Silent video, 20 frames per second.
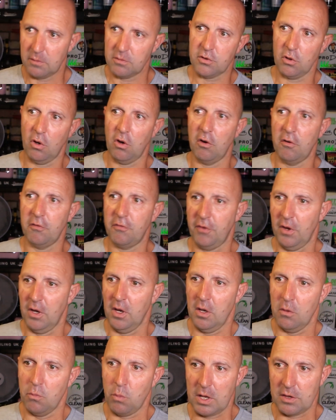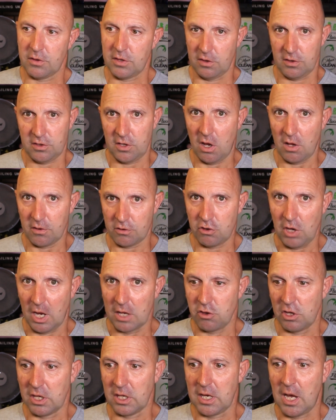sort of once it starts
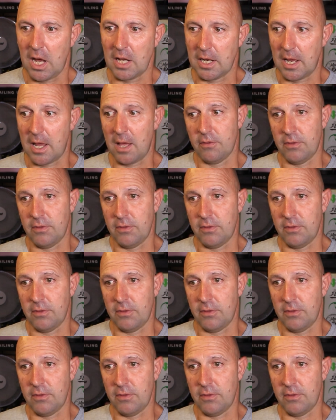changing colour,